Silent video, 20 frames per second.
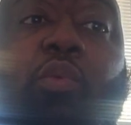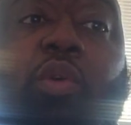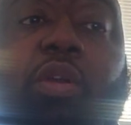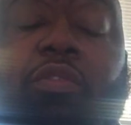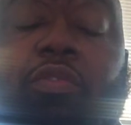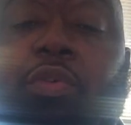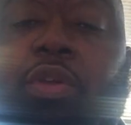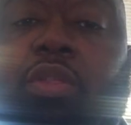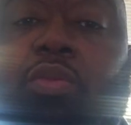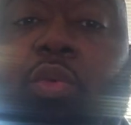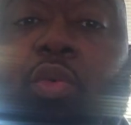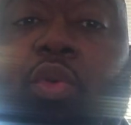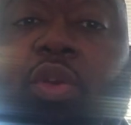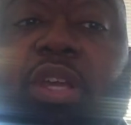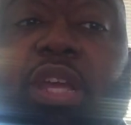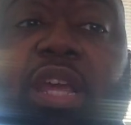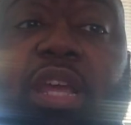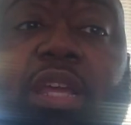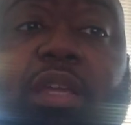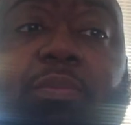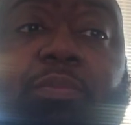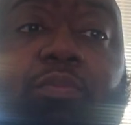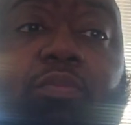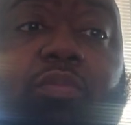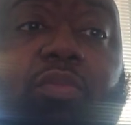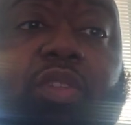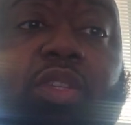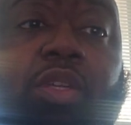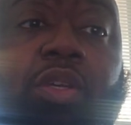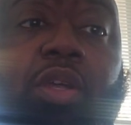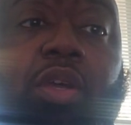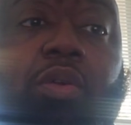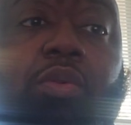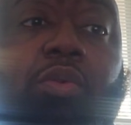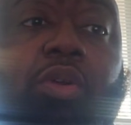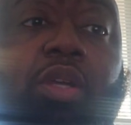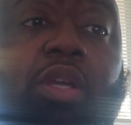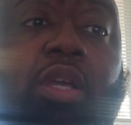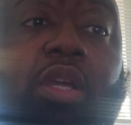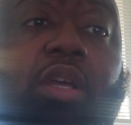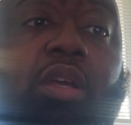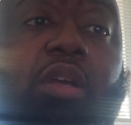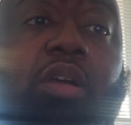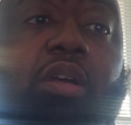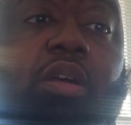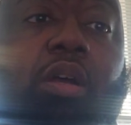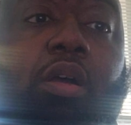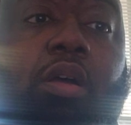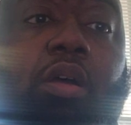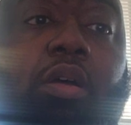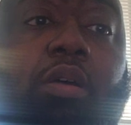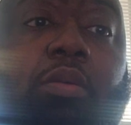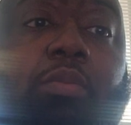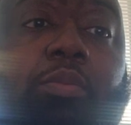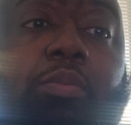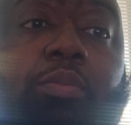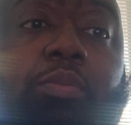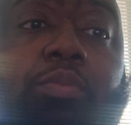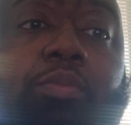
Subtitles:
one free throw a game. You know, um,